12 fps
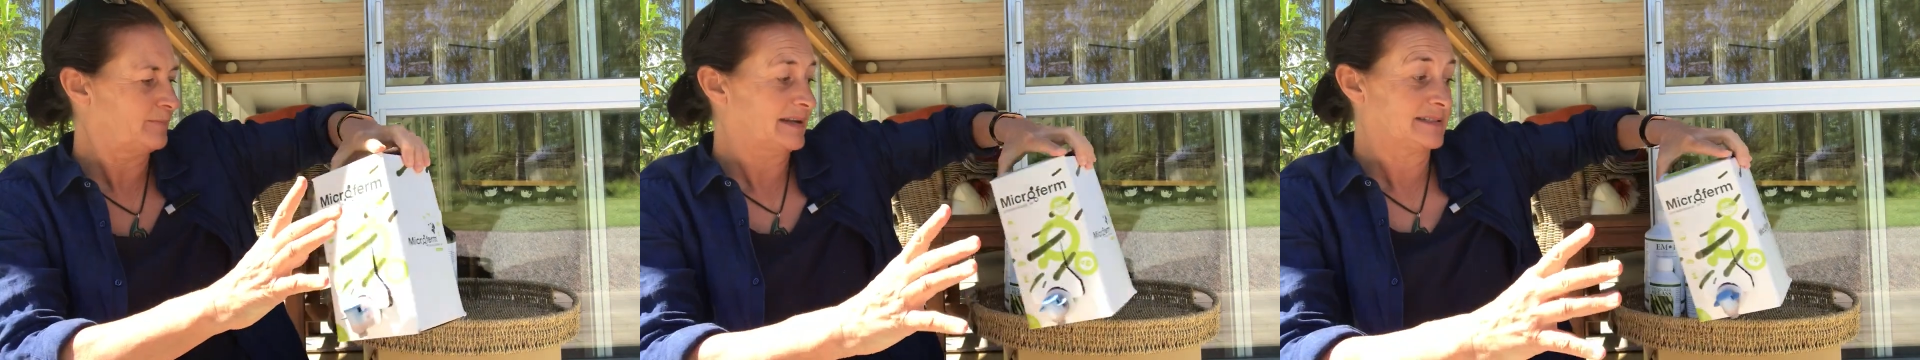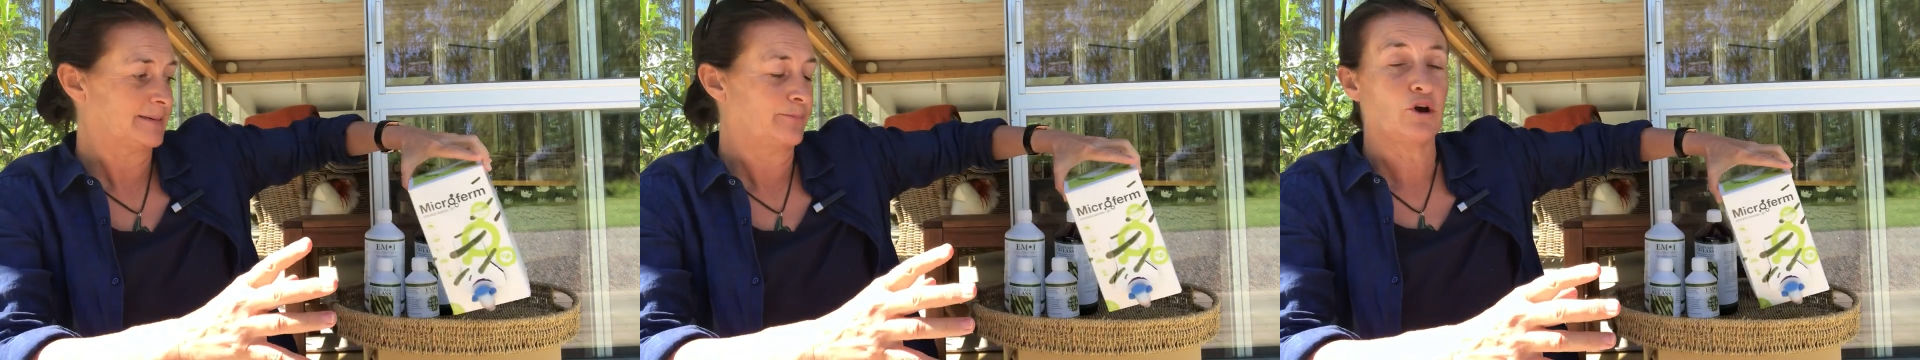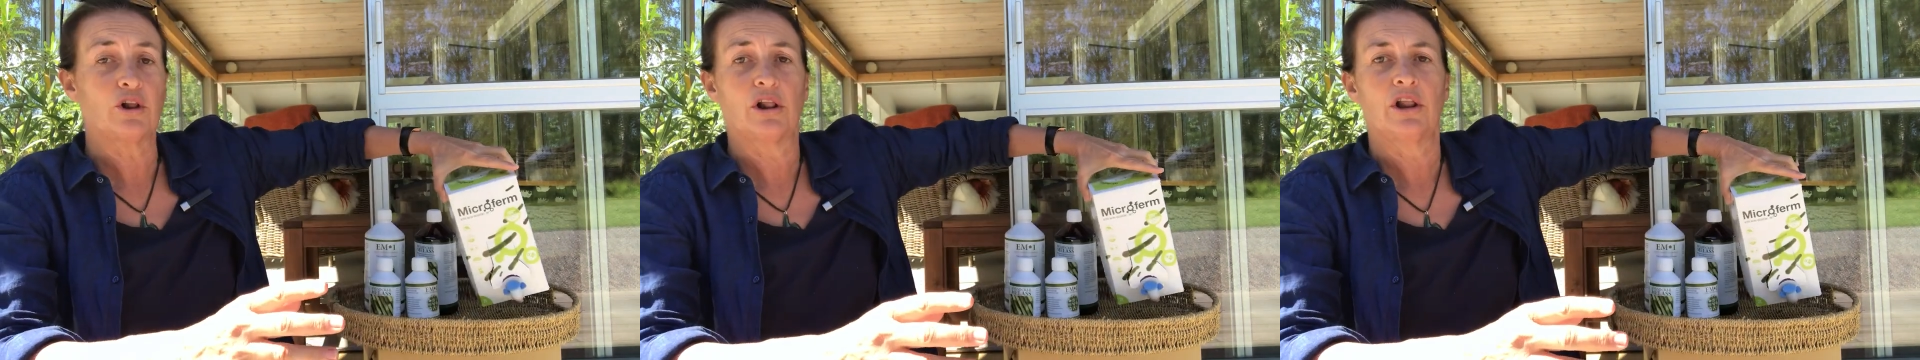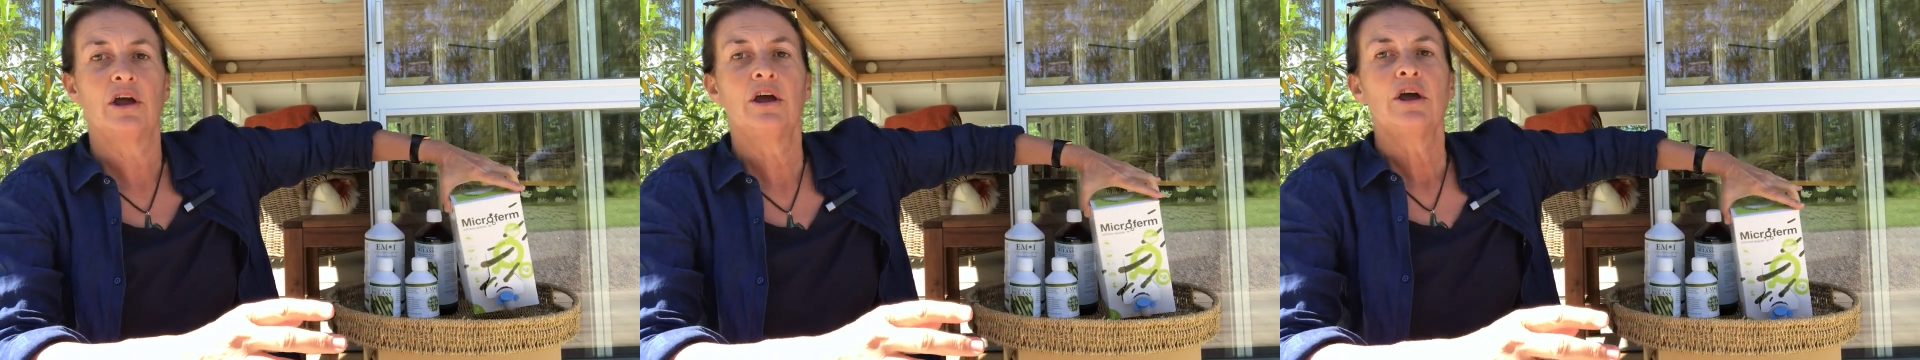plastic
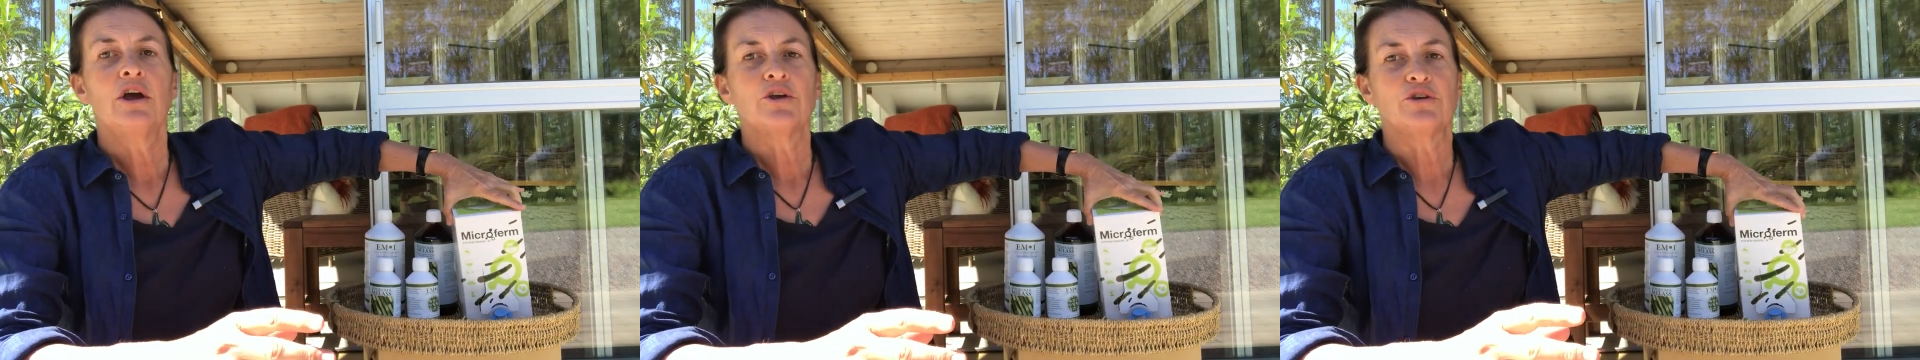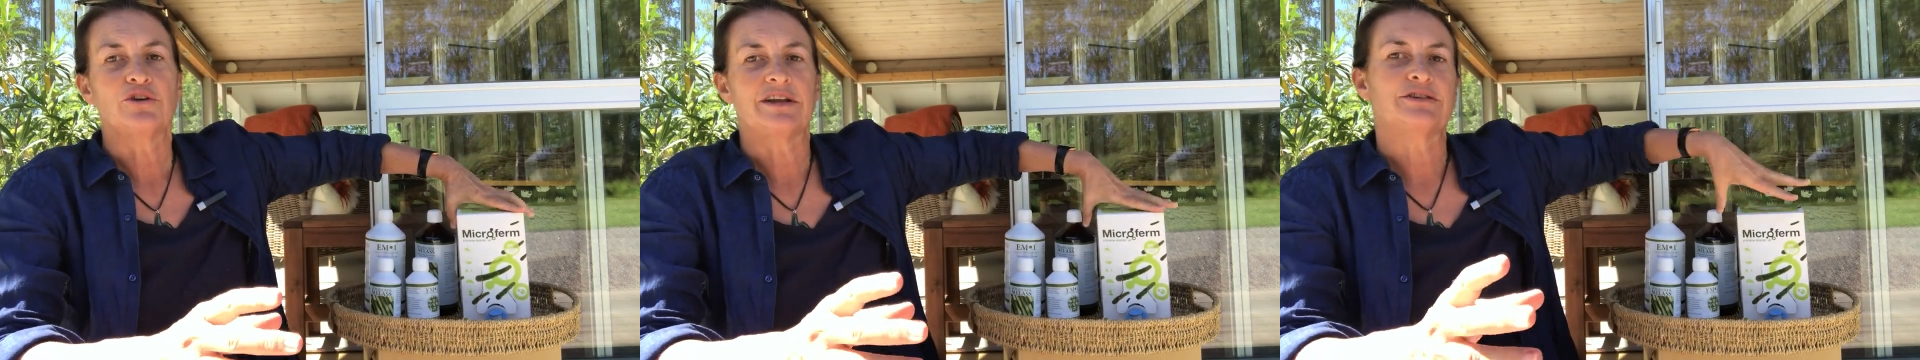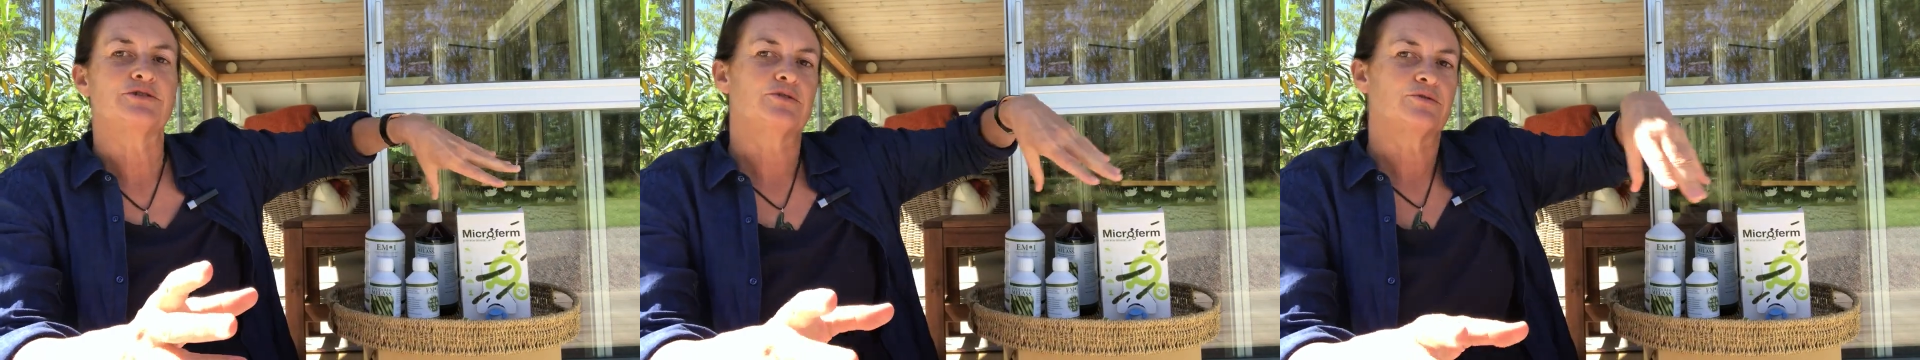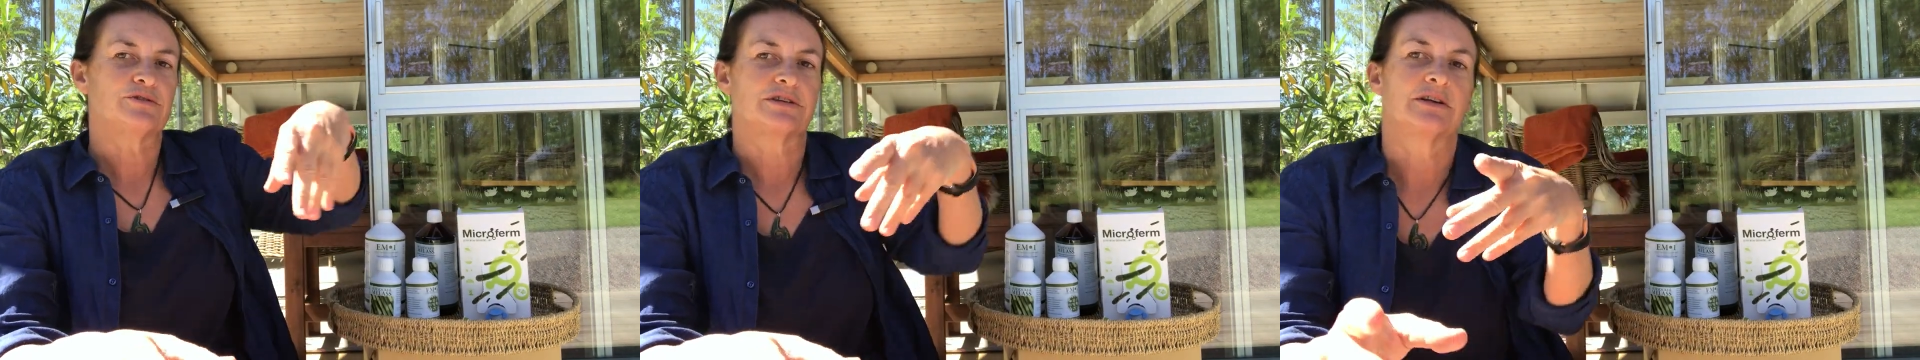bottle, you need to
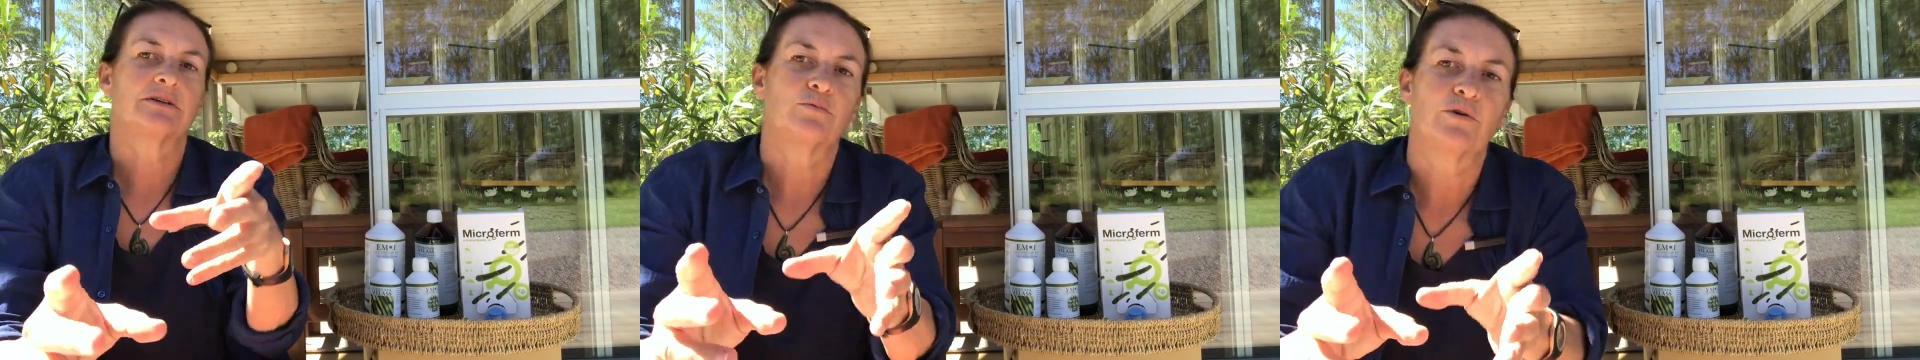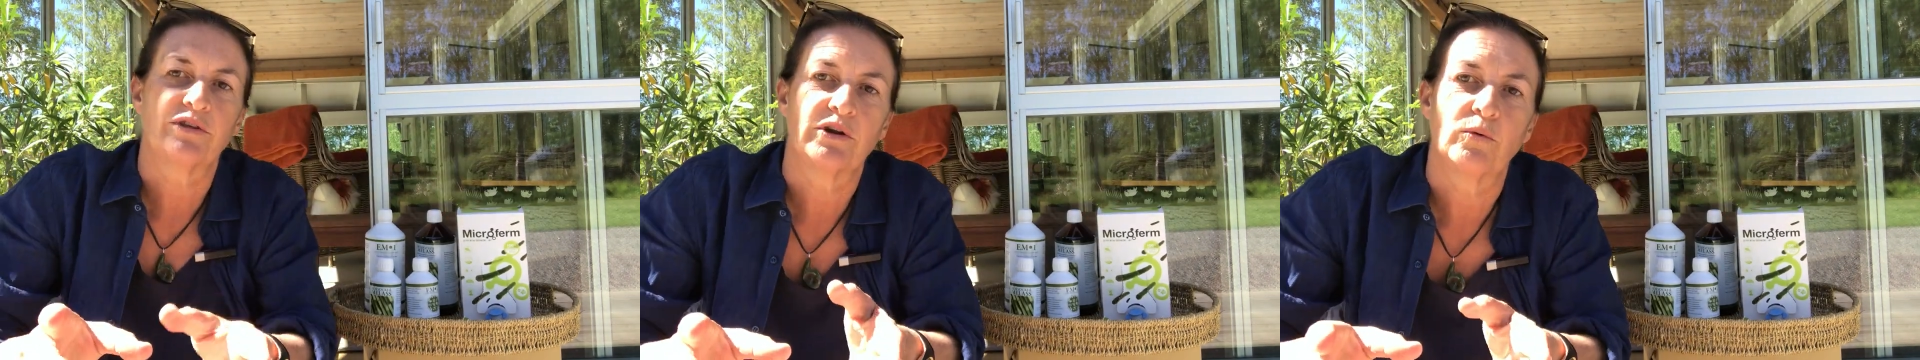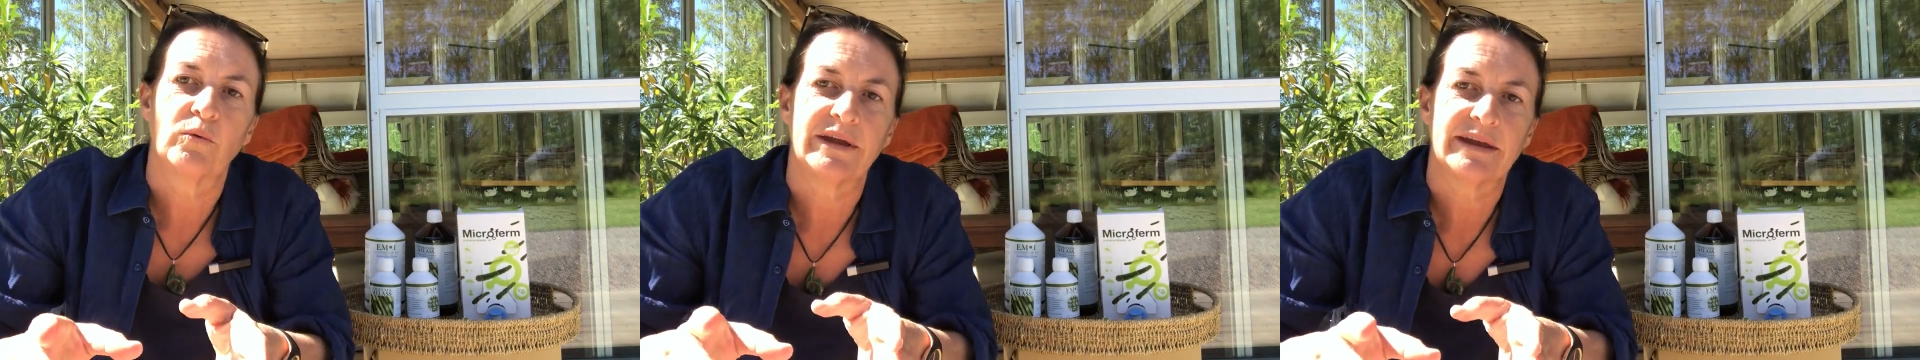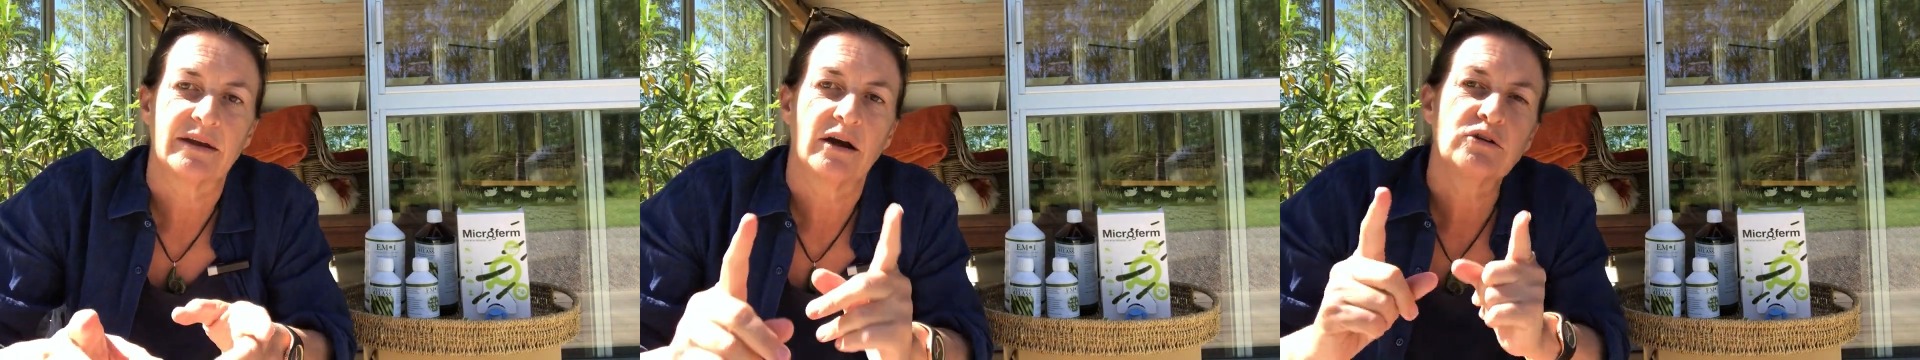use it within a week.